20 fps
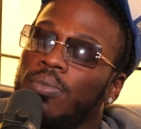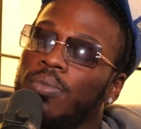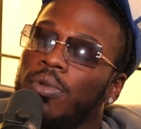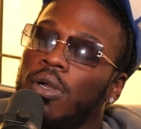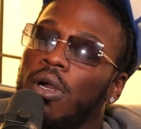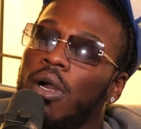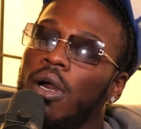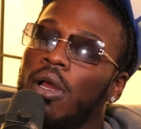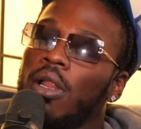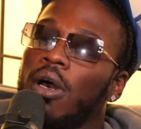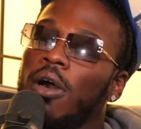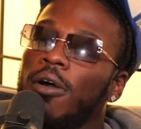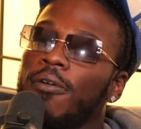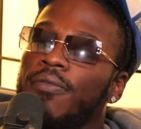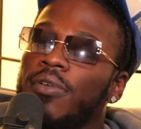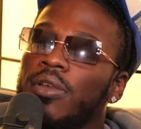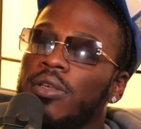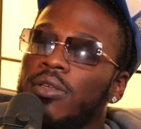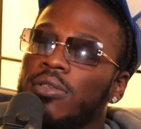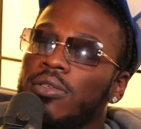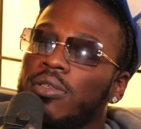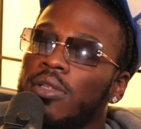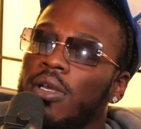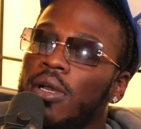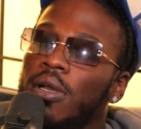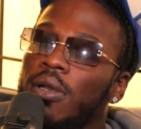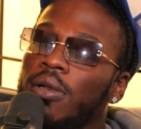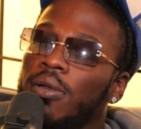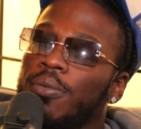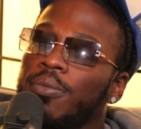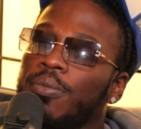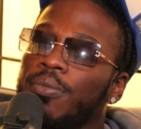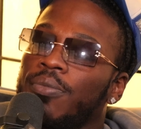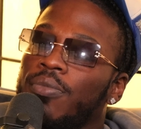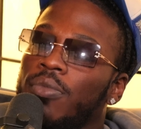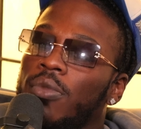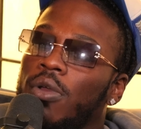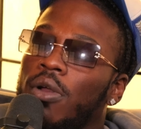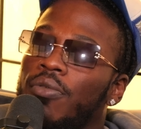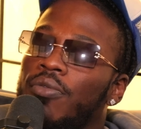we got a lot of things that
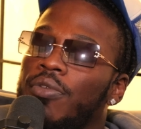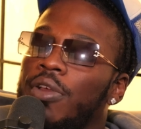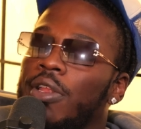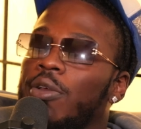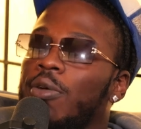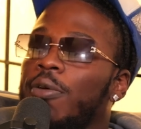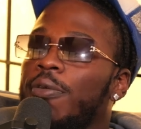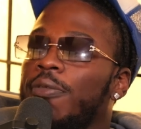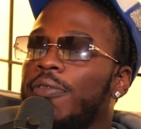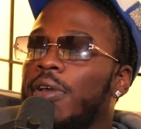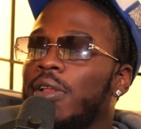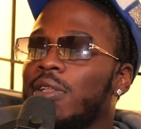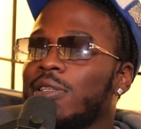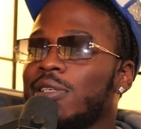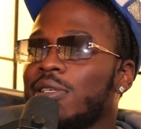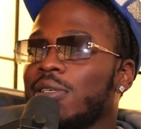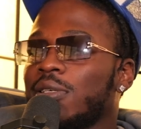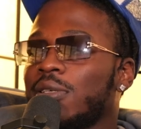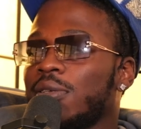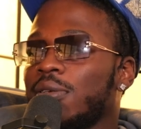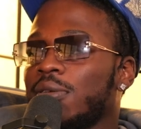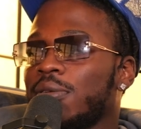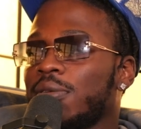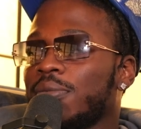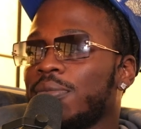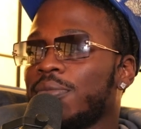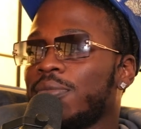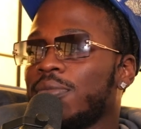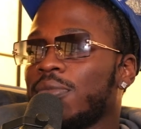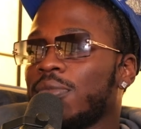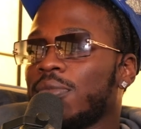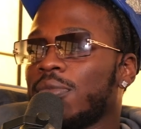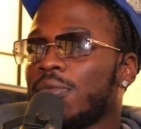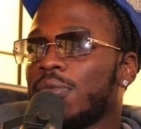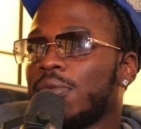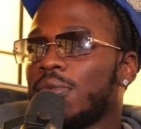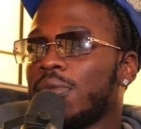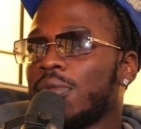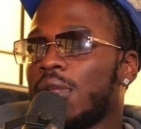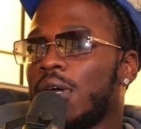are really authentic
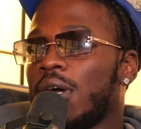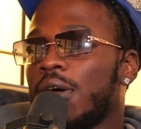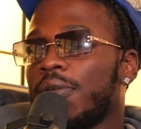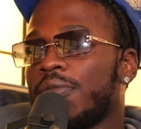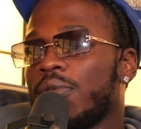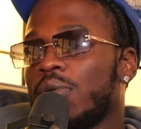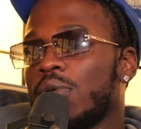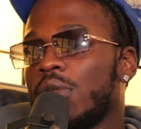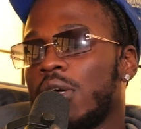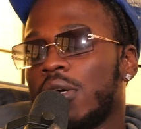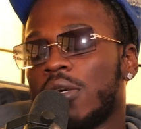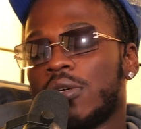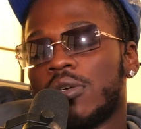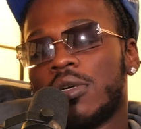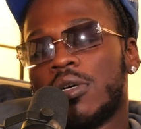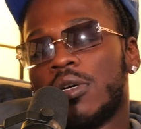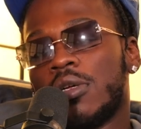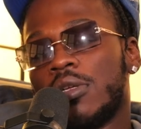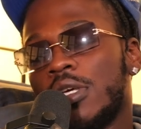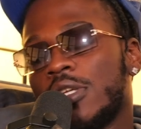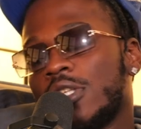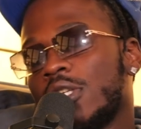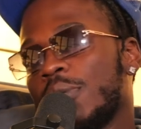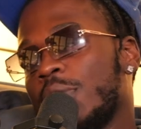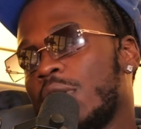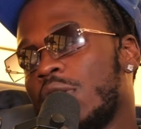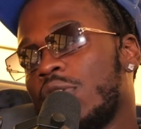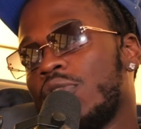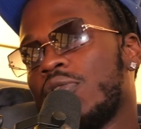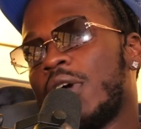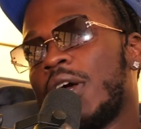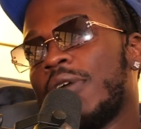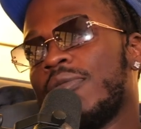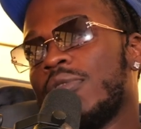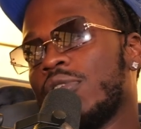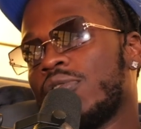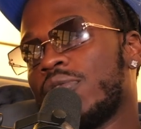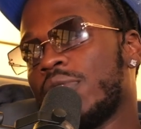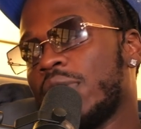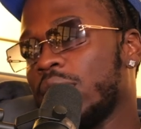that I feel like are yet to be a
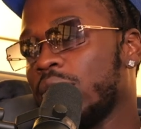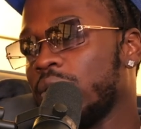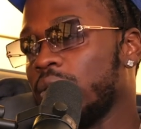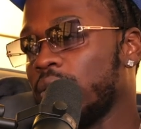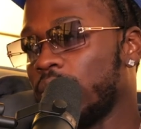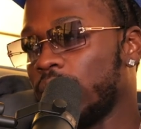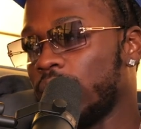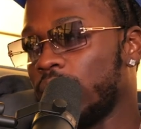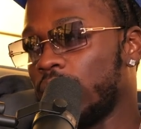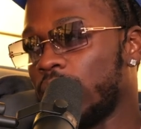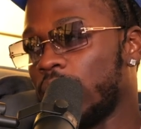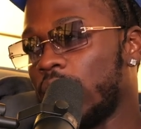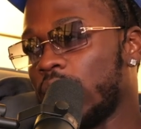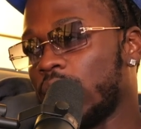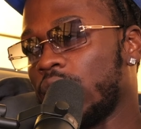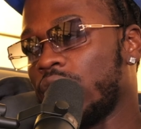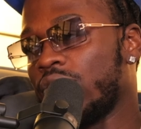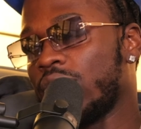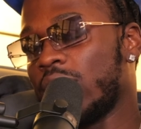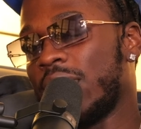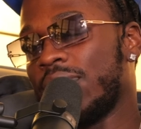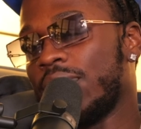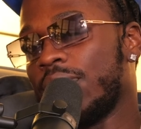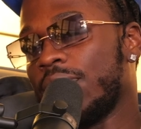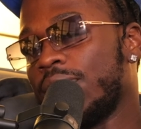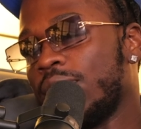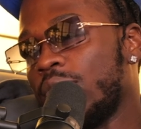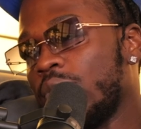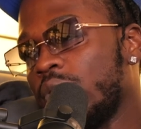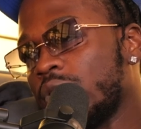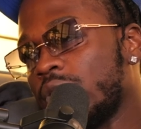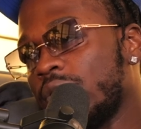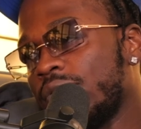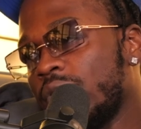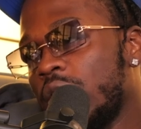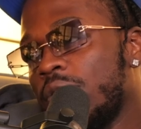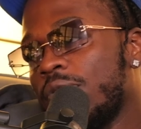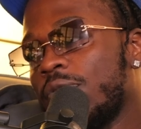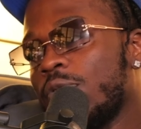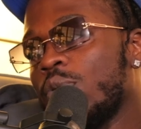driving trend or like a driving force of
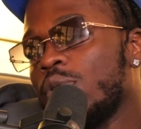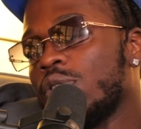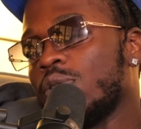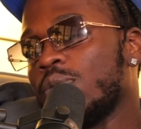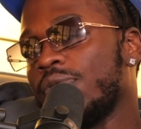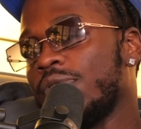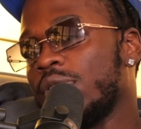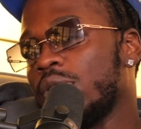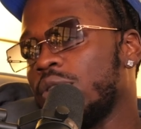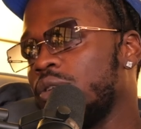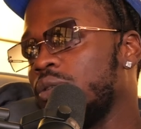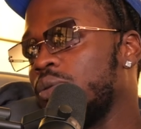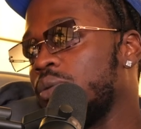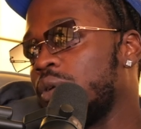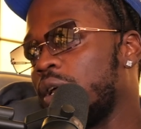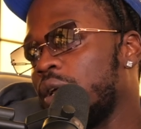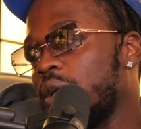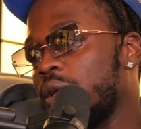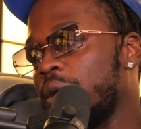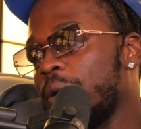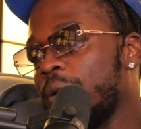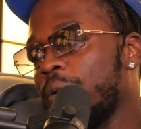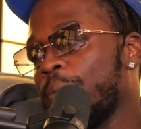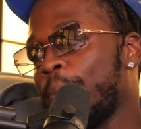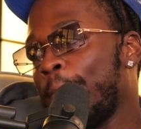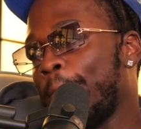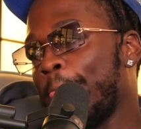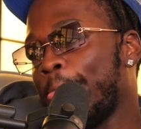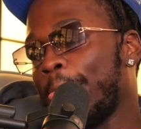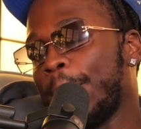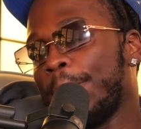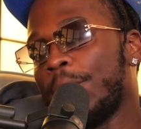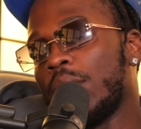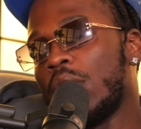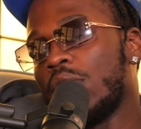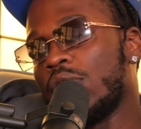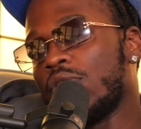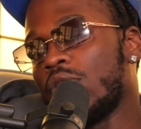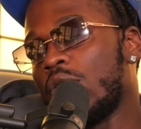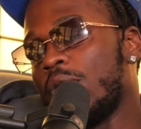influence within the UK.
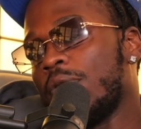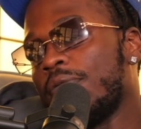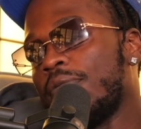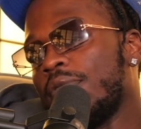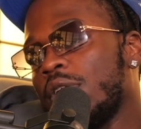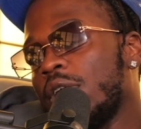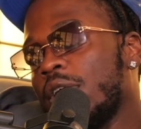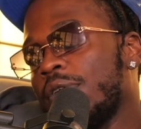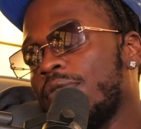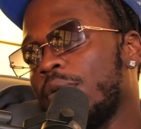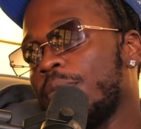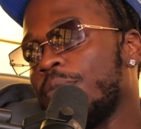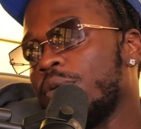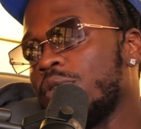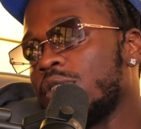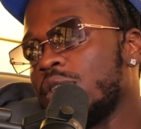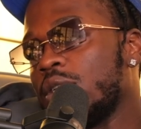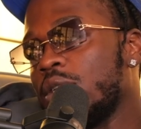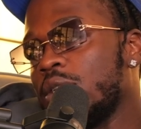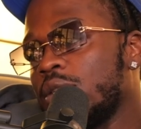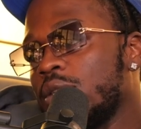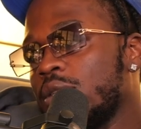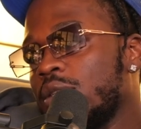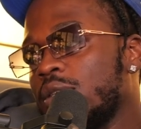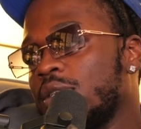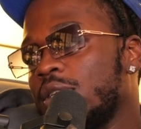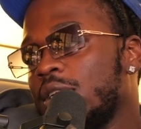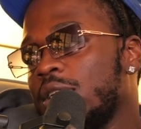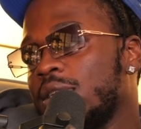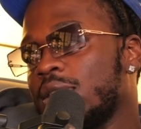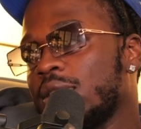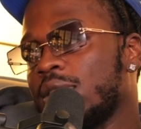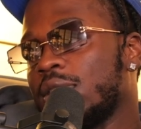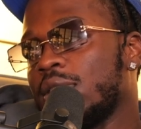And just hopefully everyone puts ears to the city to